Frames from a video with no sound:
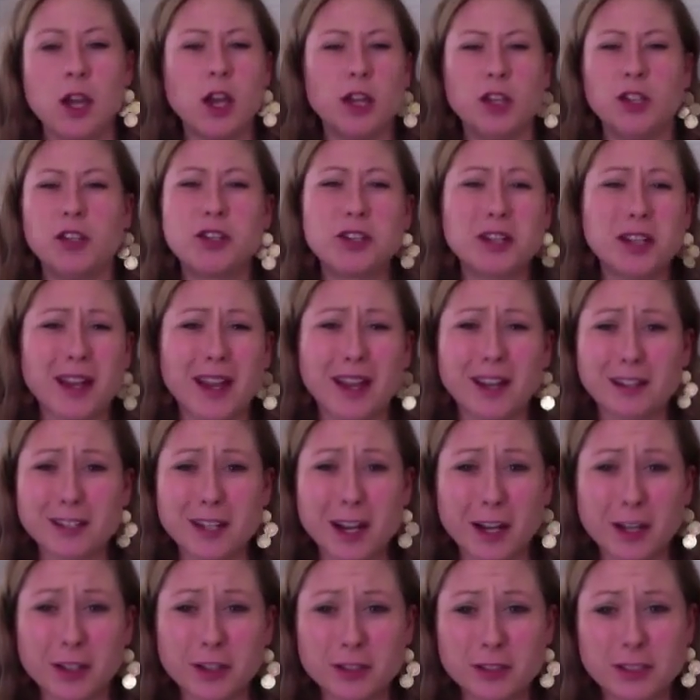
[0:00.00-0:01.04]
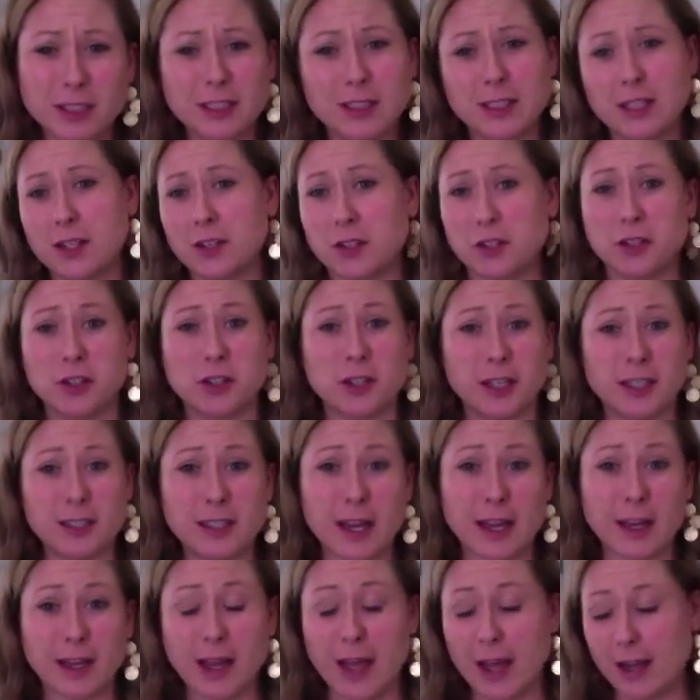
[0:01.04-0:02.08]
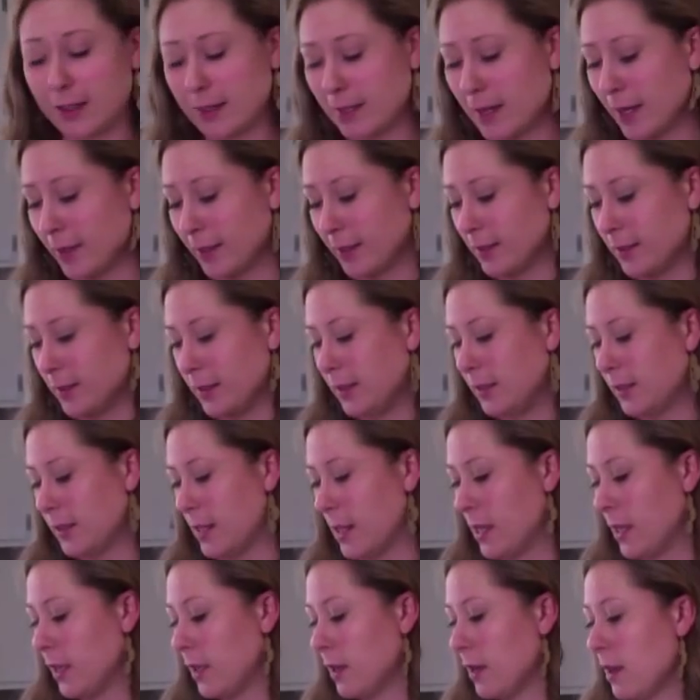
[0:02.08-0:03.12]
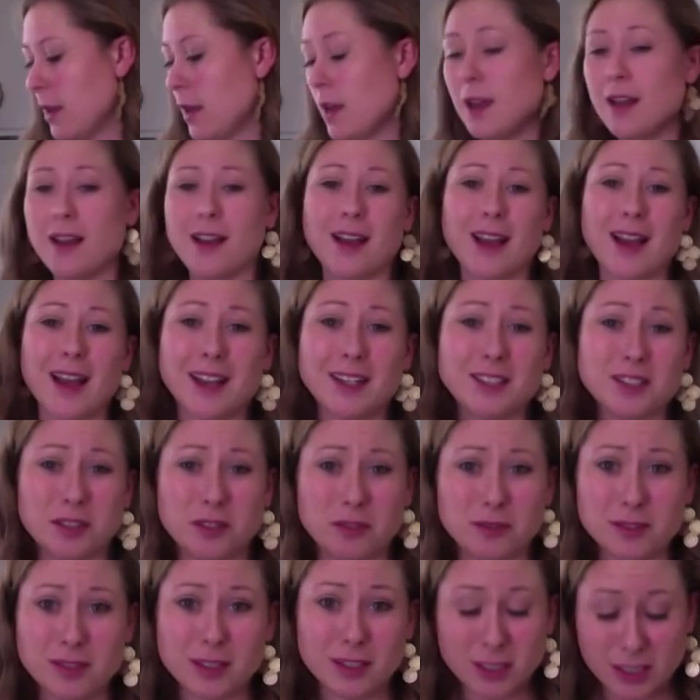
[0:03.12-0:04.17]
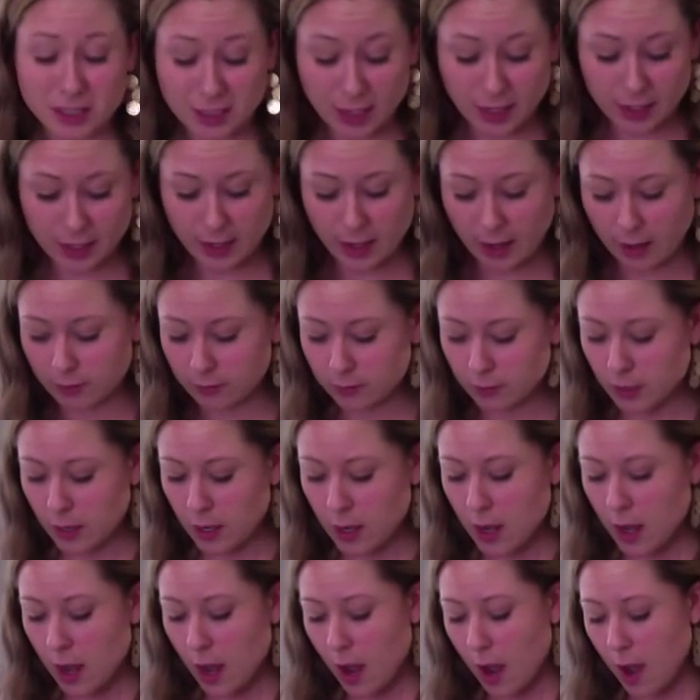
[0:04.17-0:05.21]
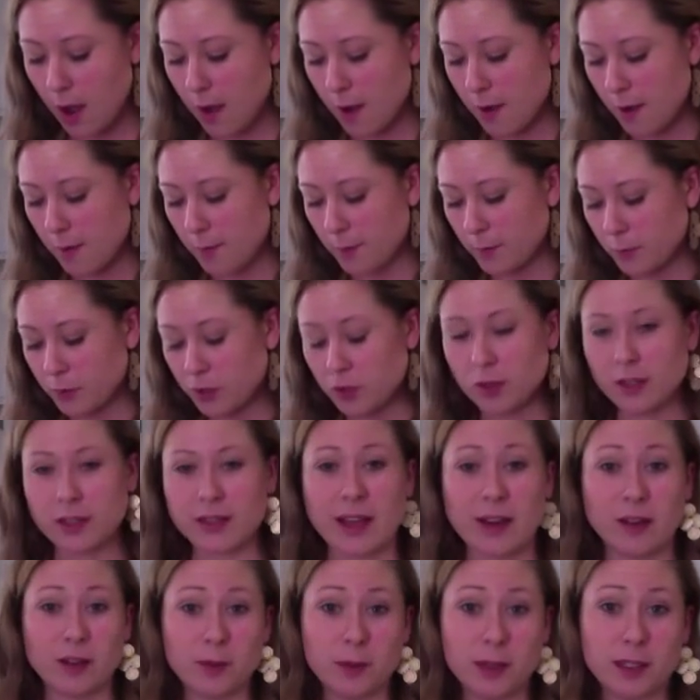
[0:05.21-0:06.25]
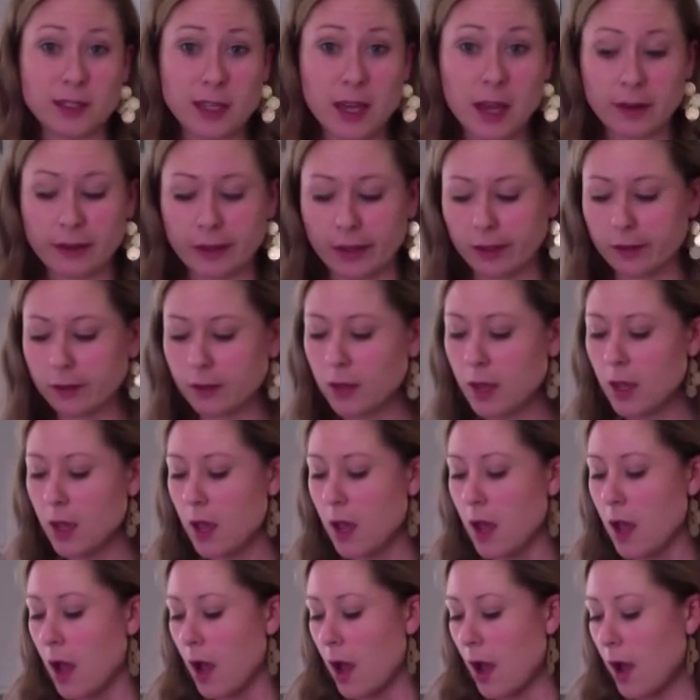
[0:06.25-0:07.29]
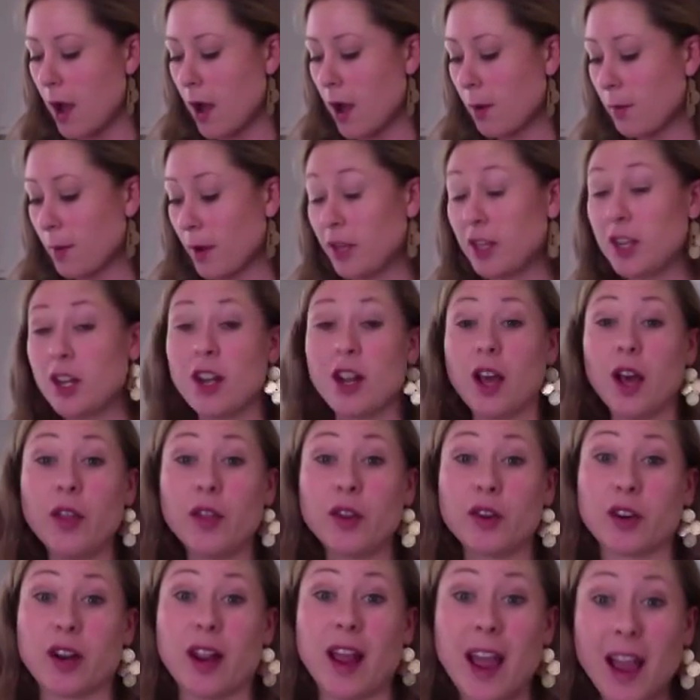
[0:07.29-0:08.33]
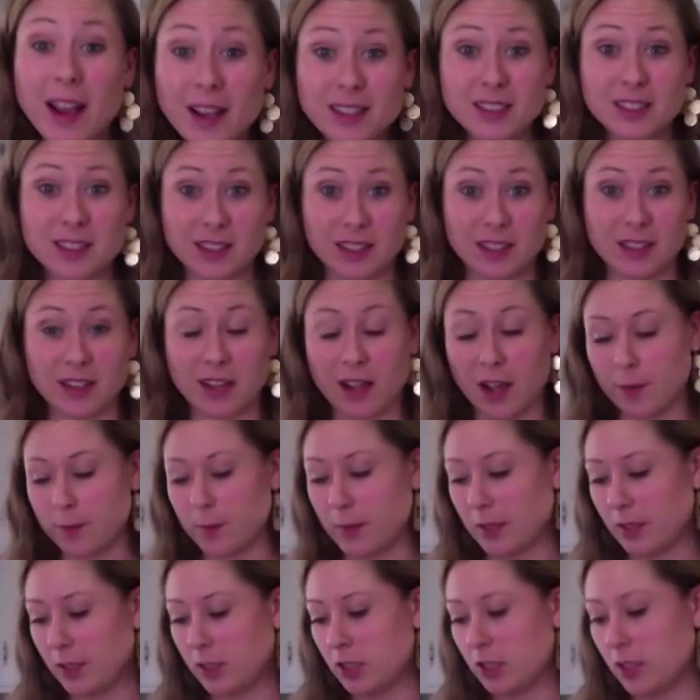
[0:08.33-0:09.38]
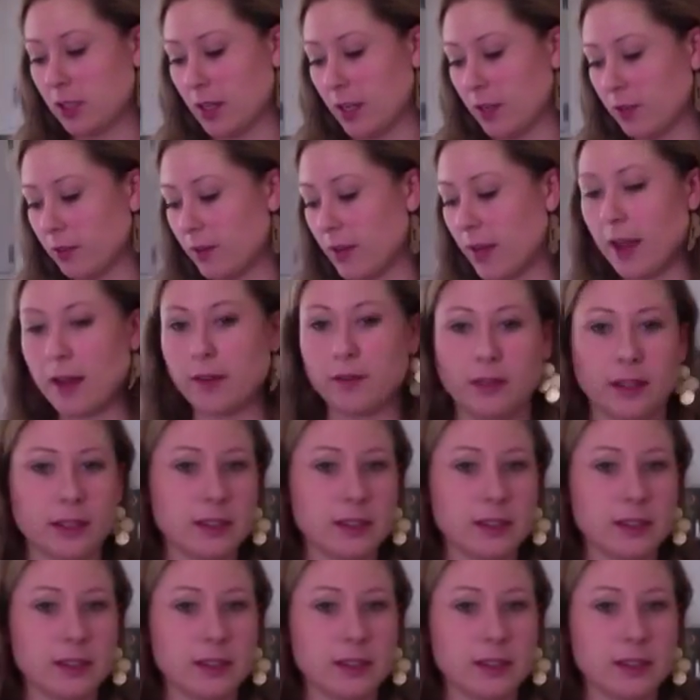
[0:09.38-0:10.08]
You could add a taco seasoning, or you could add Italian seasoning. I don't. Just cut it out. So that would be Italian. Another excellent combination, I don't have